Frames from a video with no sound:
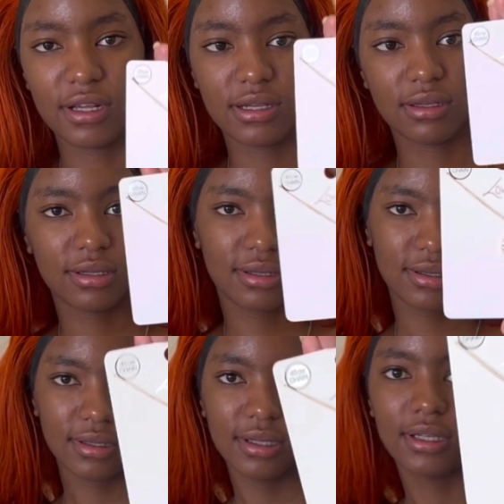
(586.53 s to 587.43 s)
this
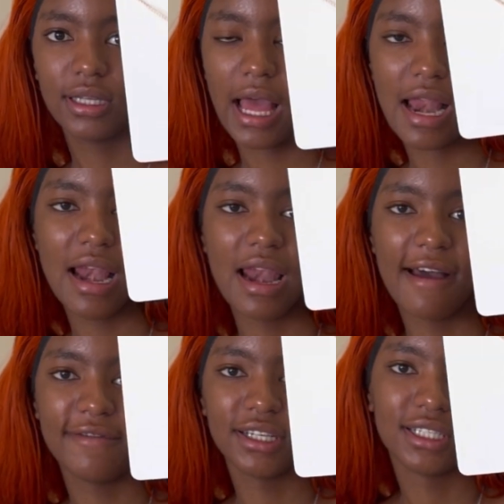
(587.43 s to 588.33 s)
i
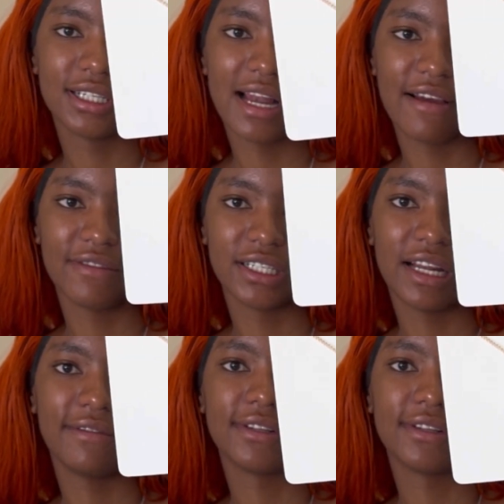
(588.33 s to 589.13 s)
love it love it love